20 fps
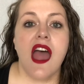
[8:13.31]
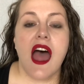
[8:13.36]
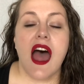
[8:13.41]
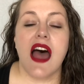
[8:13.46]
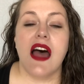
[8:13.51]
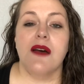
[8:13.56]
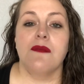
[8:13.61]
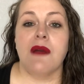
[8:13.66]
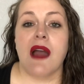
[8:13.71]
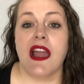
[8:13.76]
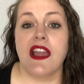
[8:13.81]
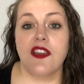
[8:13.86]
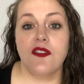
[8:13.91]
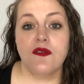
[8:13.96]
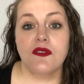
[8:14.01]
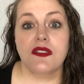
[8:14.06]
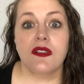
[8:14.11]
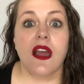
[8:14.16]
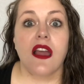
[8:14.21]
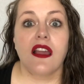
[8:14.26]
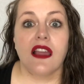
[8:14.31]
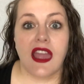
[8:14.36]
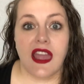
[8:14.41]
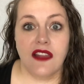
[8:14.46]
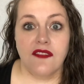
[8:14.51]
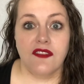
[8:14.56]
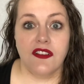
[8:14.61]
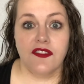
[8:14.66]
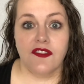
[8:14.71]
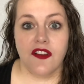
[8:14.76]
um, I use
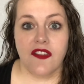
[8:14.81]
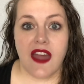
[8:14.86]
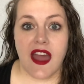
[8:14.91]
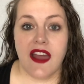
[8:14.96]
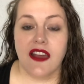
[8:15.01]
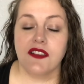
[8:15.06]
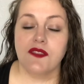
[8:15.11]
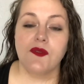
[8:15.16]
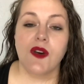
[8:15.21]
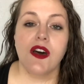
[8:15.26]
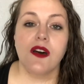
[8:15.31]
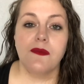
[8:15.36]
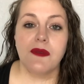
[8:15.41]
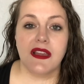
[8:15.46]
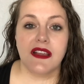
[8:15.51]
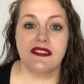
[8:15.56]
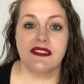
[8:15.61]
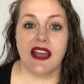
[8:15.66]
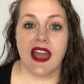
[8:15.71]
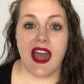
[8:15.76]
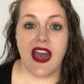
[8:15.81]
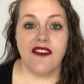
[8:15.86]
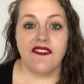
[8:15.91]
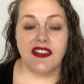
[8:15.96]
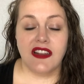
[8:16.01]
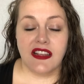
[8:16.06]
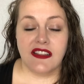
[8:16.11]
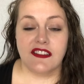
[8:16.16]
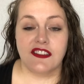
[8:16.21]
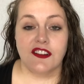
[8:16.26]
Canva for that as well because they have
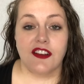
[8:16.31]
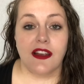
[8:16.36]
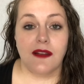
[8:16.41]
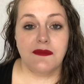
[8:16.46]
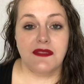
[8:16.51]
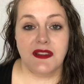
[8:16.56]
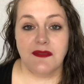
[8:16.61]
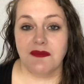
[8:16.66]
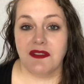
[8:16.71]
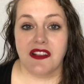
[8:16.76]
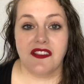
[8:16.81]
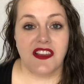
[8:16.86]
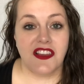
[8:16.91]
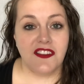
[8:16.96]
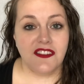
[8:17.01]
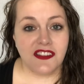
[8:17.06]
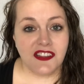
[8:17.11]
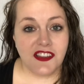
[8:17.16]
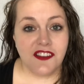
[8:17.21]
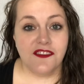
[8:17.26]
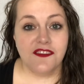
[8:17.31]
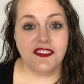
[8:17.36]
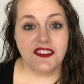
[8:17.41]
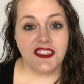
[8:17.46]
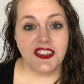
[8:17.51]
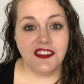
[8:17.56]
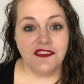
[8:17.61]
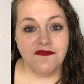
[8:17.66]
an Instagram template that you can use too.